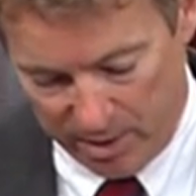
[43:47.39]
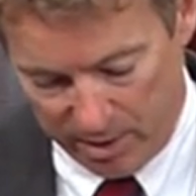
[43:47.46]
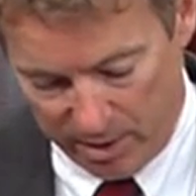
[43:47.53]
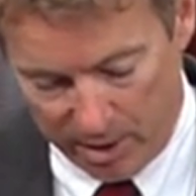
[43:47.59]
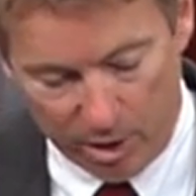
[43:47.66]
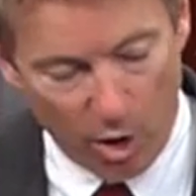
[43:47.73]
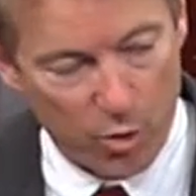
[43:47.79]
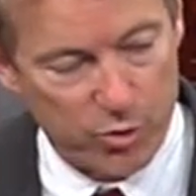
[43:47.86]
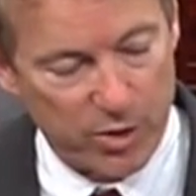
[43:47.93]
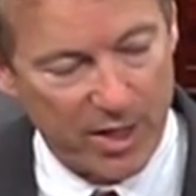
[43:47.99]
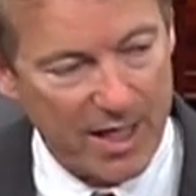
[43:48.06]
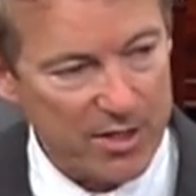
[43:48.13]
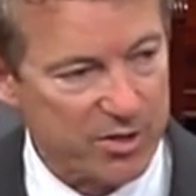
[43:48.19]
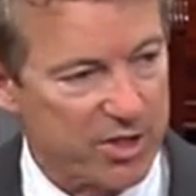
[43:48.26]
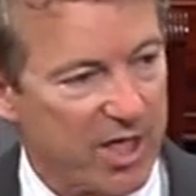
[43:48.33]
It goes
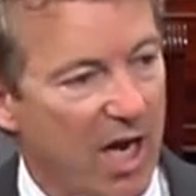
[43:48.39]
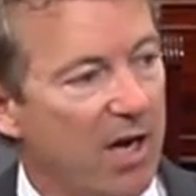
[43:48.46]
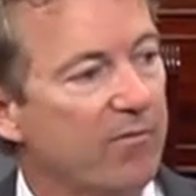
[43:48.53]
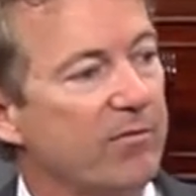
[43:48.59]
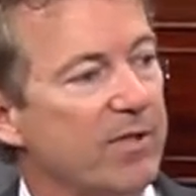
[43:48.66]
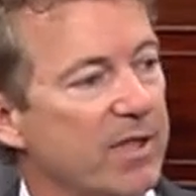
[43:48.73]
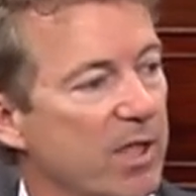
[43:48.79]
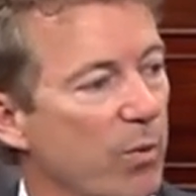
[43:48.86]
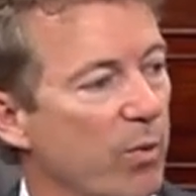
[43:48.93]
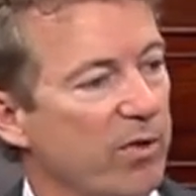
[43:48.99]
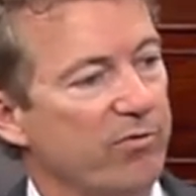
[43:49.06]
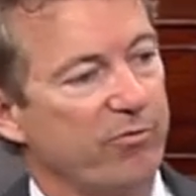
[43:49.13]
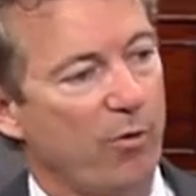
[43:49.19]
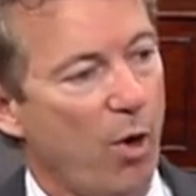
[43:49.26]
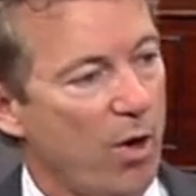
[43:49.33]
against everything we
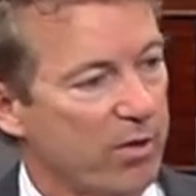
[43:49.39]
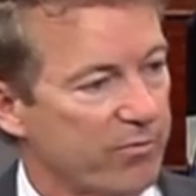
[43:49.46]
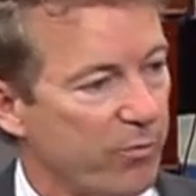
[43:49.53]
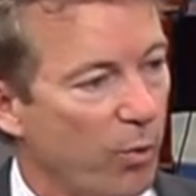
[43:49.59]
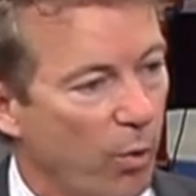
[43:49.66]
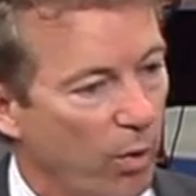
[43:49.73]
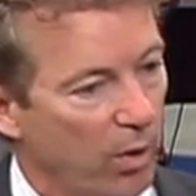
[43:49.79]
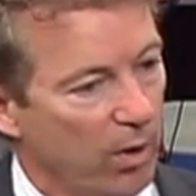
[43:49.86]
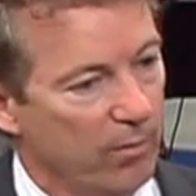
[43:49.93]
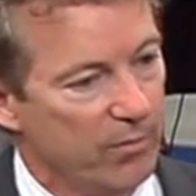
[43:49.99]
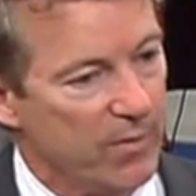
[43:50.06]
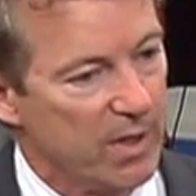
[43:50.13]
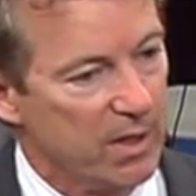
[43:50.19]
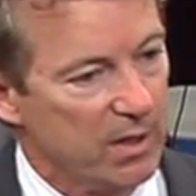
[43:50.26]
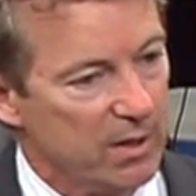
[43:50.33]
fought for
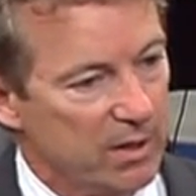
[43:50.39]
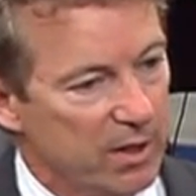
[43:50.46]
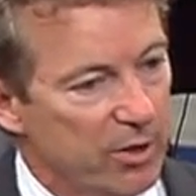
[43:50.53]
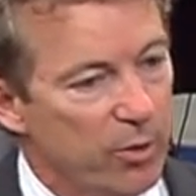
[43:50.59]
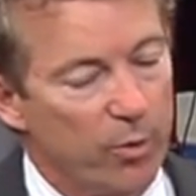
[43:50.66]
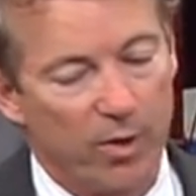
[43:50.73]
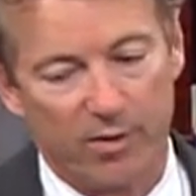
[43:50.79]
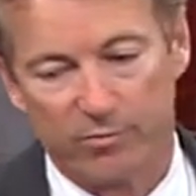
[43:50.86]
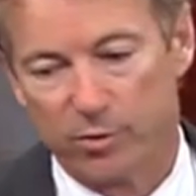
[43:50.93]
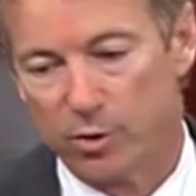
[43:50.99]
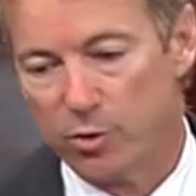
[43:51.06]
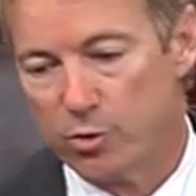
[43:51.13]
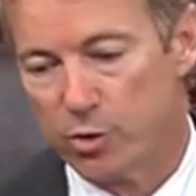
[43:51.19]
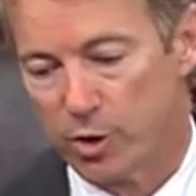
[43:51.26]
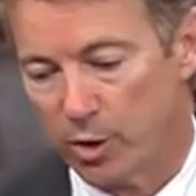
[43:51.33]
in the
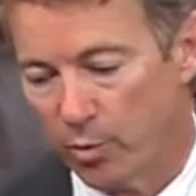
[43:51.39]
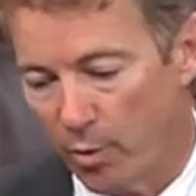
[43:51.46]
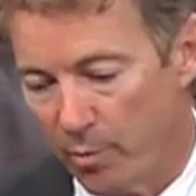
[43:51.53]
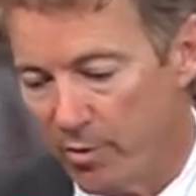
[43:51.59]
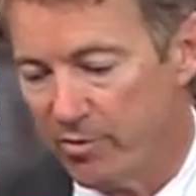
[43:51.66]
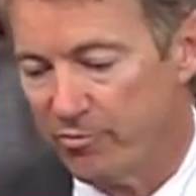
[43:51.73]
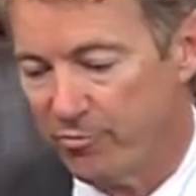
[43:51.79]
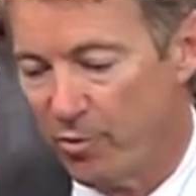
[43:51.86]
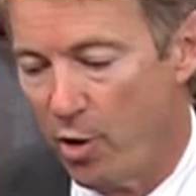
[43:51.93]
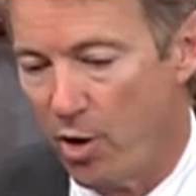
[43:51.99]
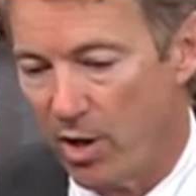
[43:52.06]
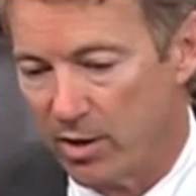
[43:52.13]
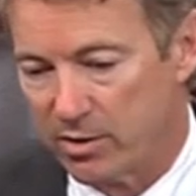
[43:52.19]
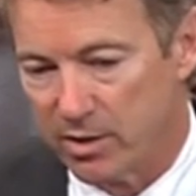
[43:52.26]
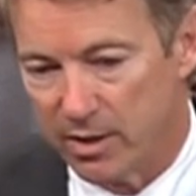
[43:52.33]
Revolution when we
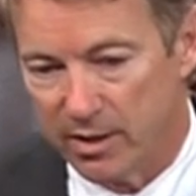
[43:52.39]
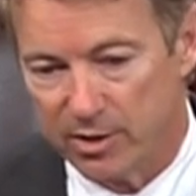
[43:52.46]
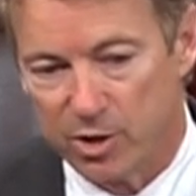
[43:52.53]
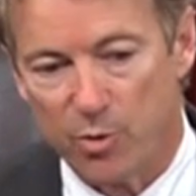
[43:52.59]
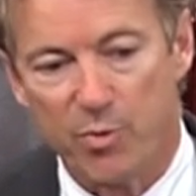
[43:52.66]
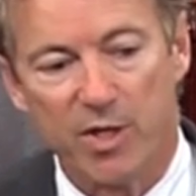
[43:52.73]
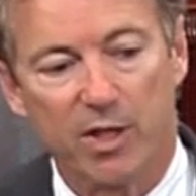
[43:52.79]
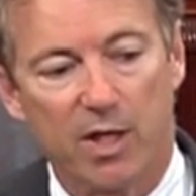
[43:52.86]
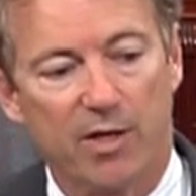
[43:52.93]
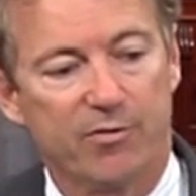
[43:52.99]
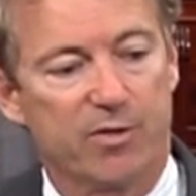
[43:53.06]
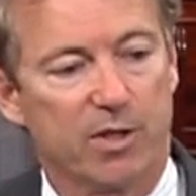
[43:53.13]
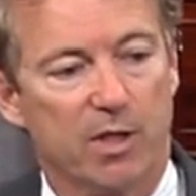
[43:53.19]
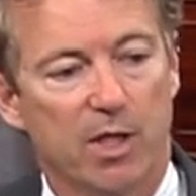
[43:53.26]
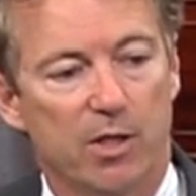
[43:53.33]
fought to be
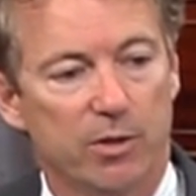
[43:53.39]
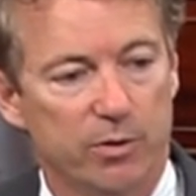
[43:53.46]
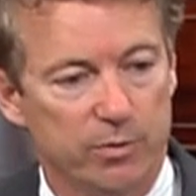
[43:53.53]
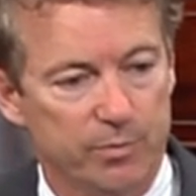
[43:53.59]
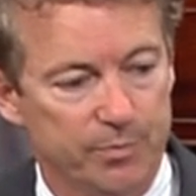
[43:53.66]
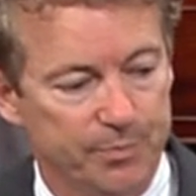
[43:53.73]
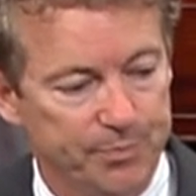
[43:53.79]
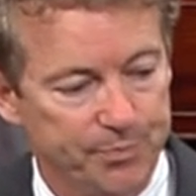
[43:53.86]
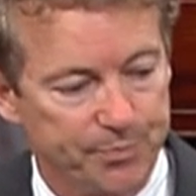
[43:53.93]
left alone.